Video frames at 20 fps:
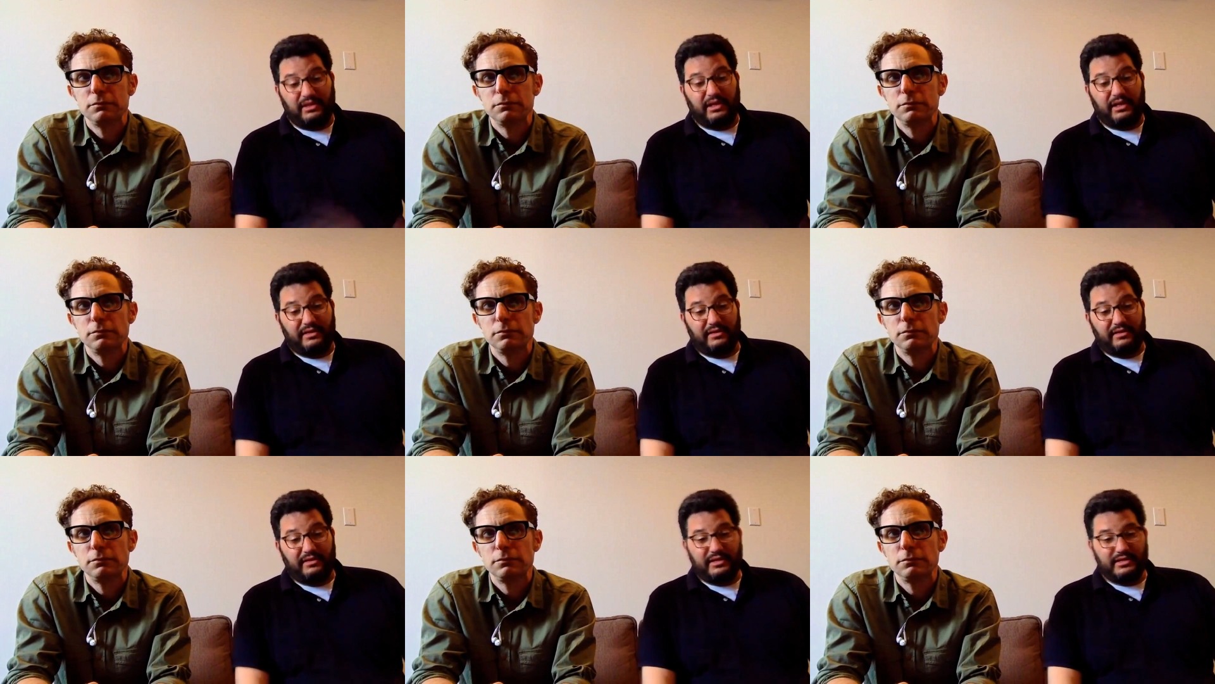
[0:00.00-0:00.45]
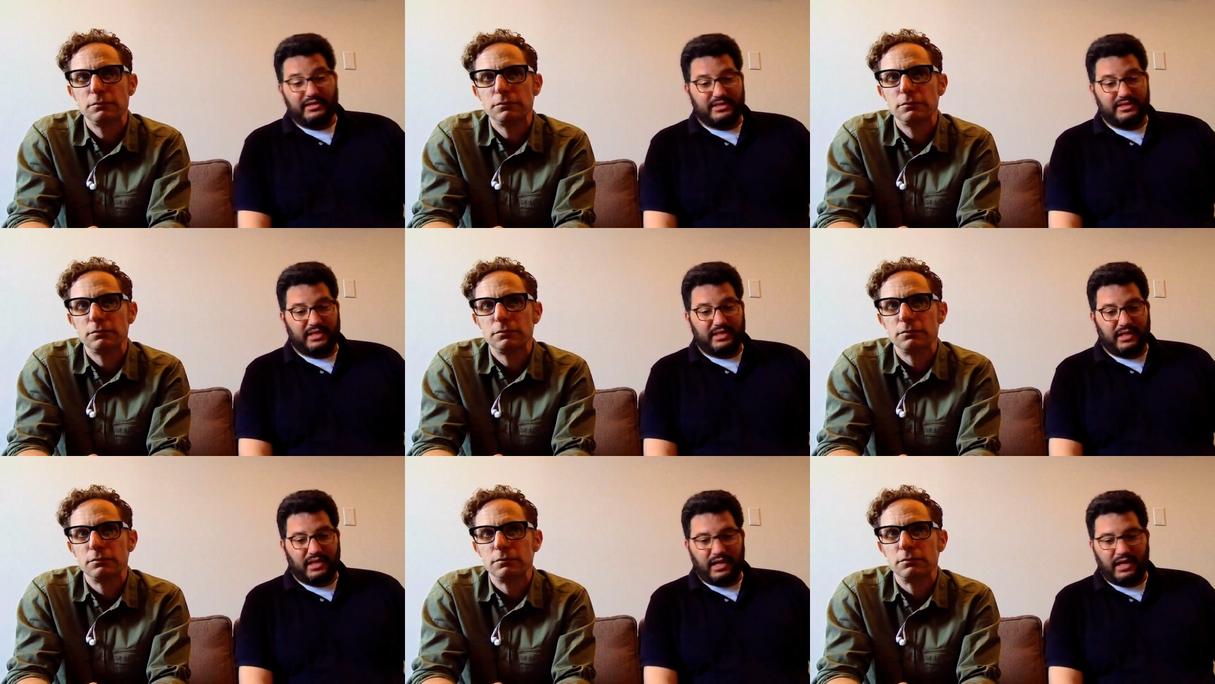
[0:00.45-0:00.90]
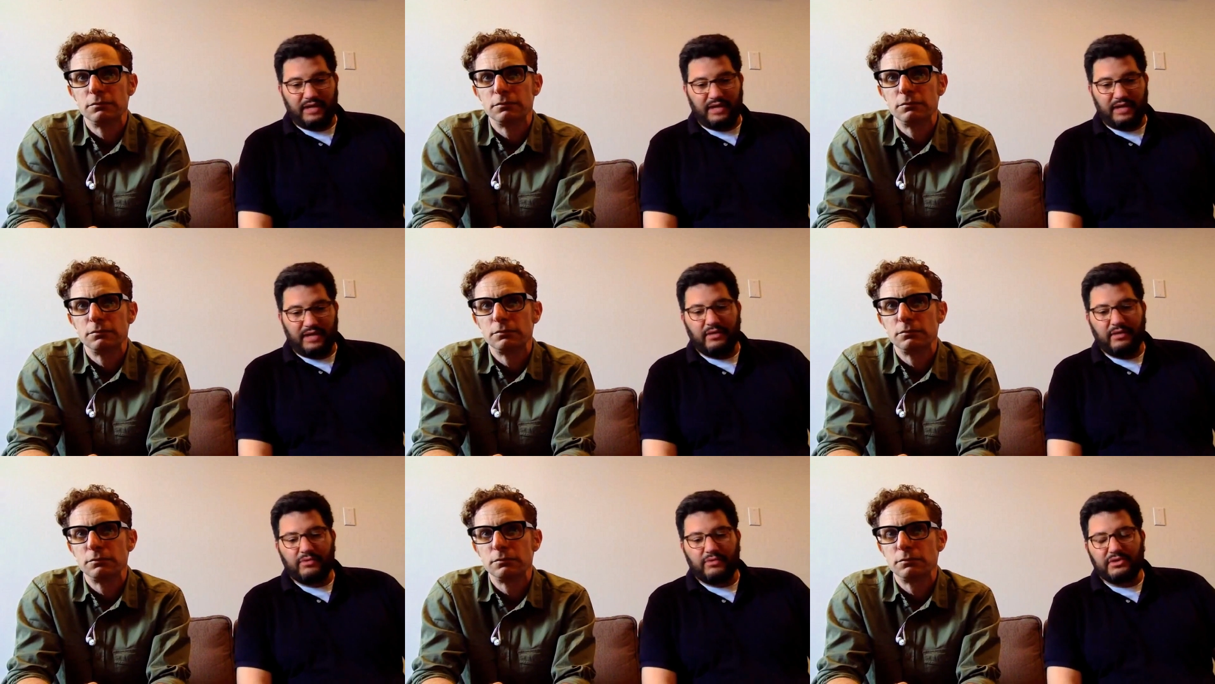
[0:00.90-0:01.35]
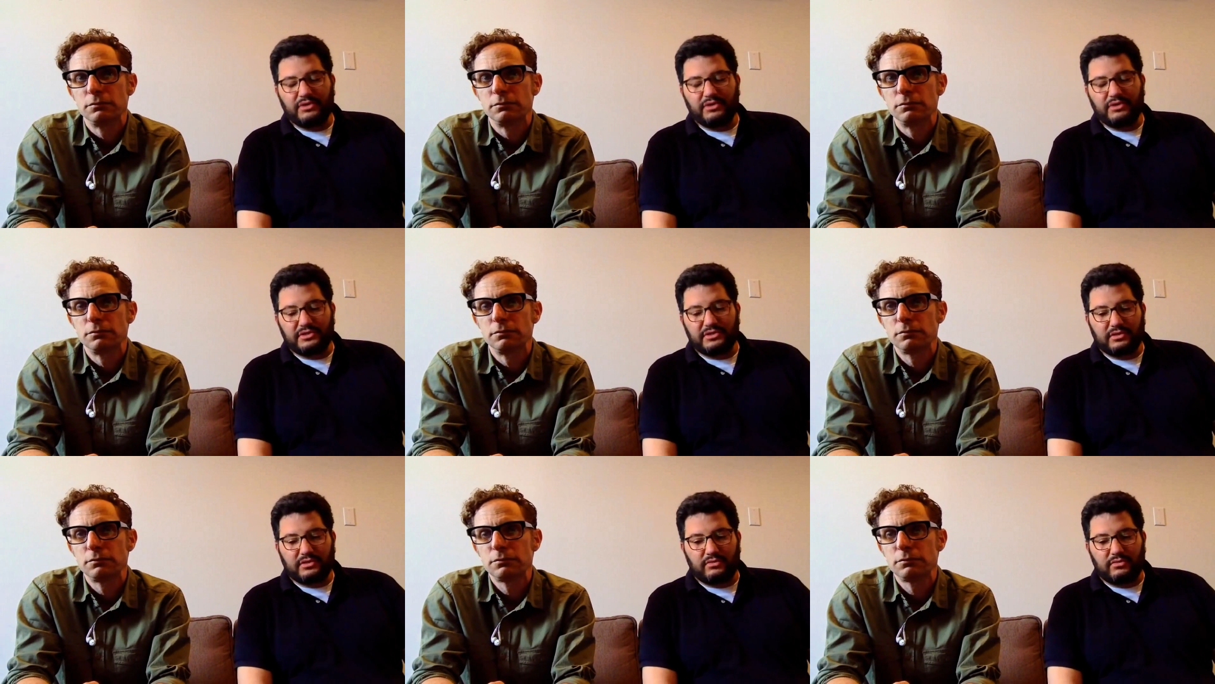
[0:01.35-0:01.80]
Speaker 1: on something like this. And,
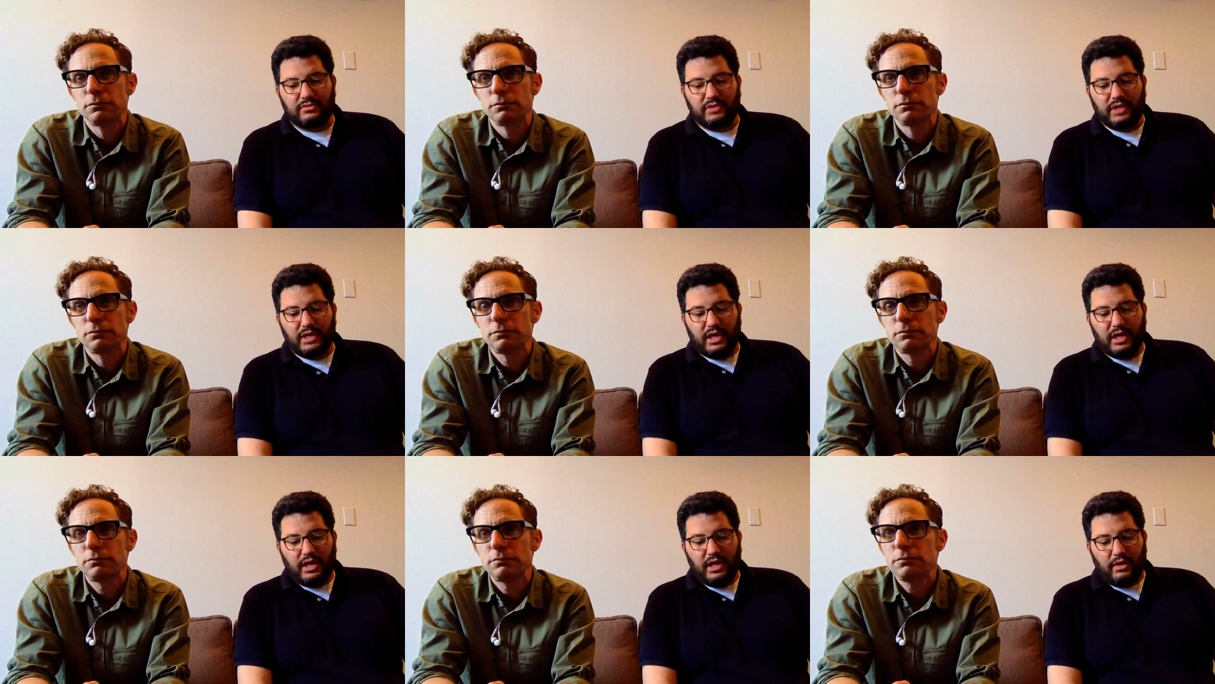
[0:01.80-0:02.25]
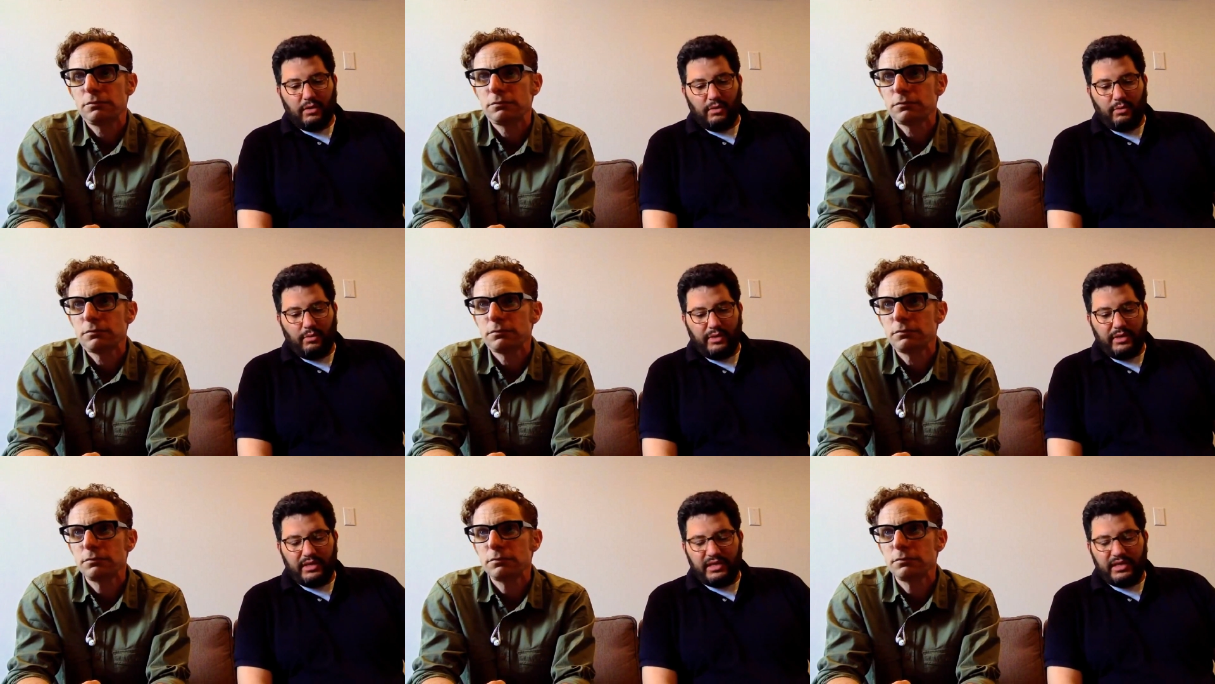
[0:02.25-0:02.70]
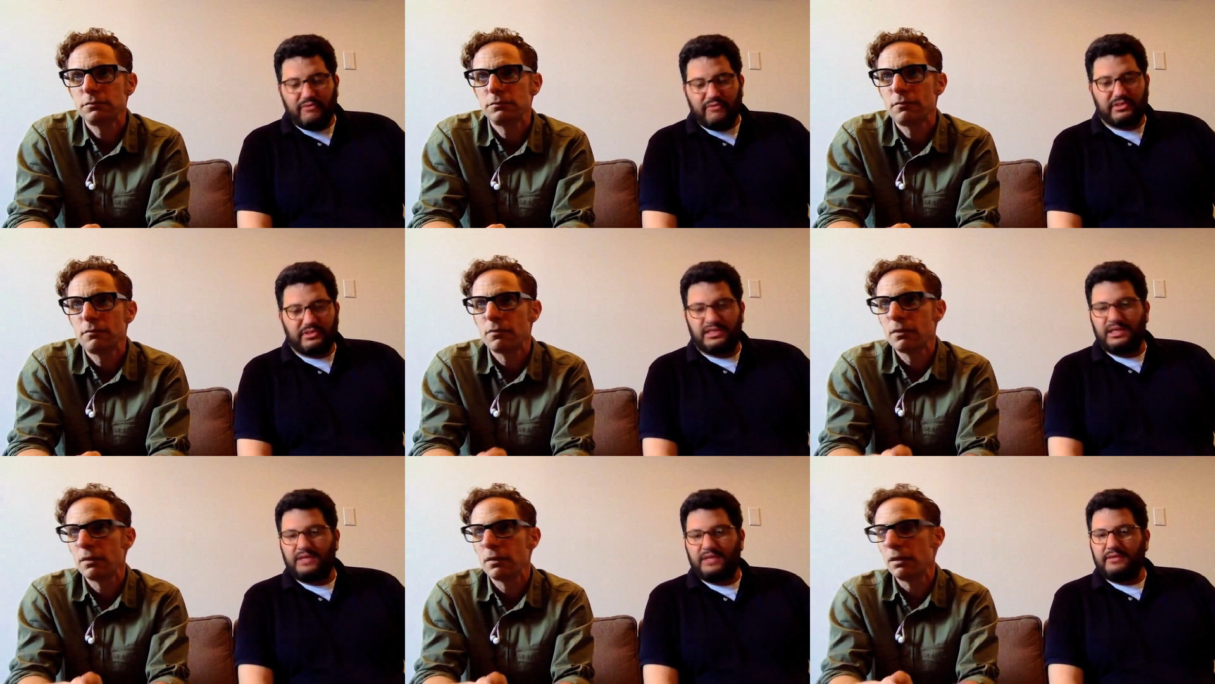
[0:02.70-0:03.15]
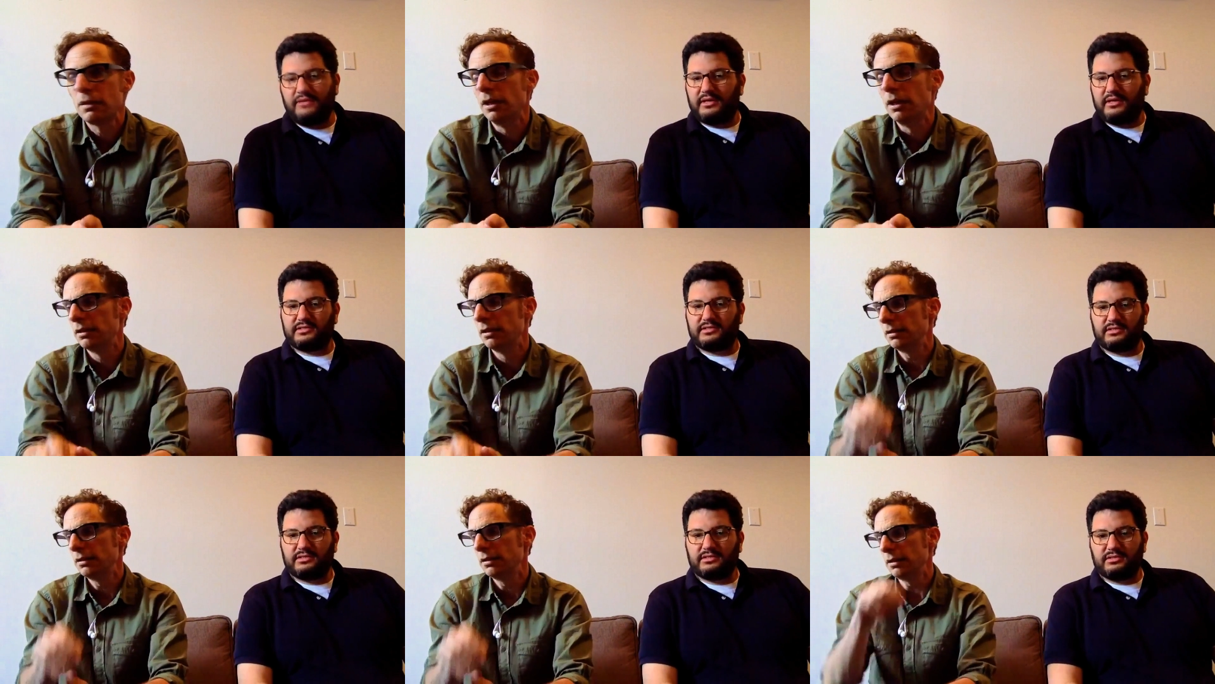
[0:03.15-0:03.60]
and I think it was also, we'd
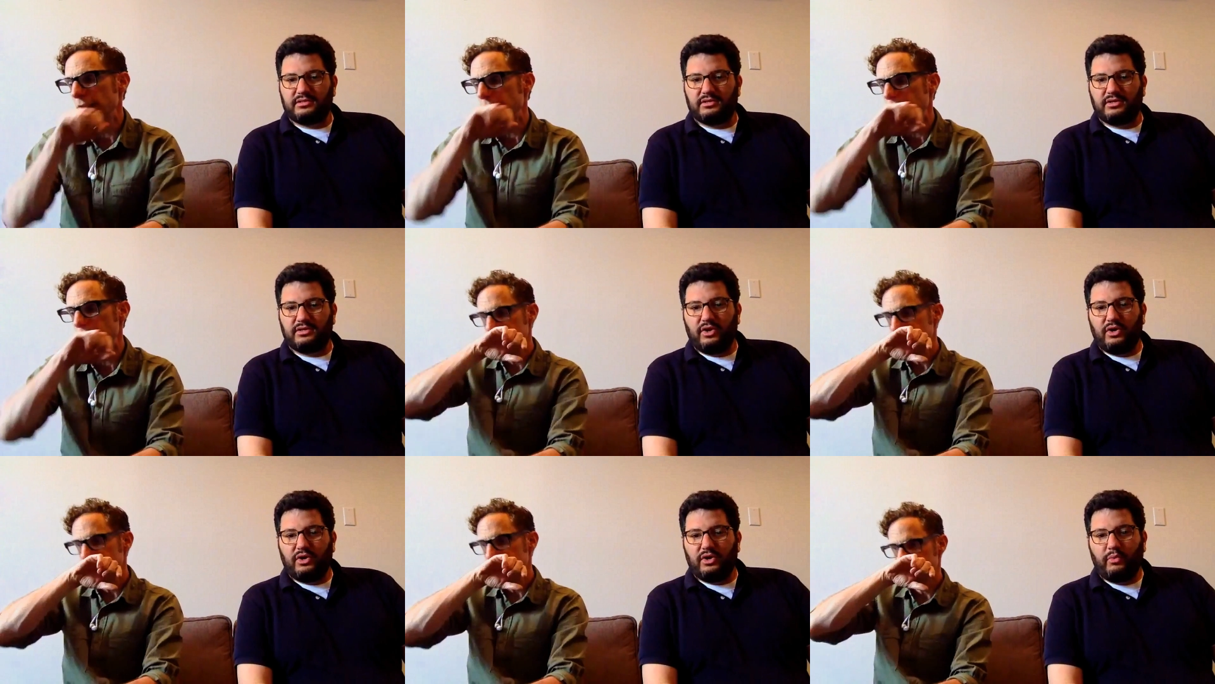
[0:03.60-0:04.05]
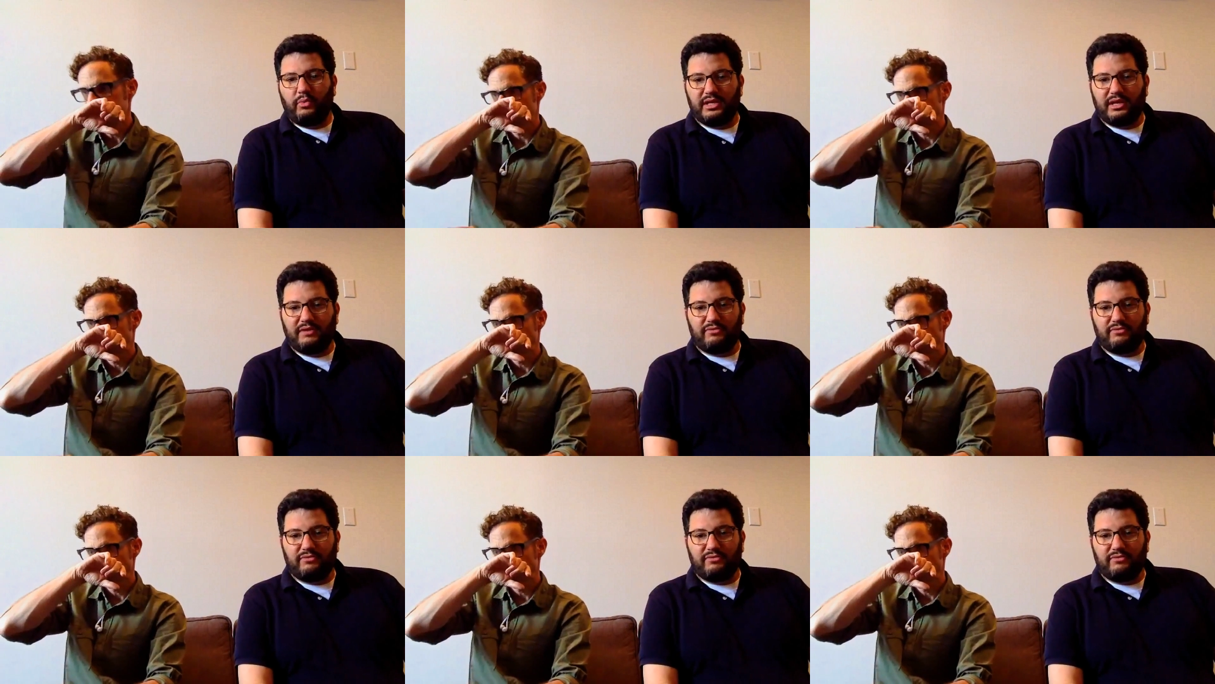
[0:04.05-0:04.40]
never seen this.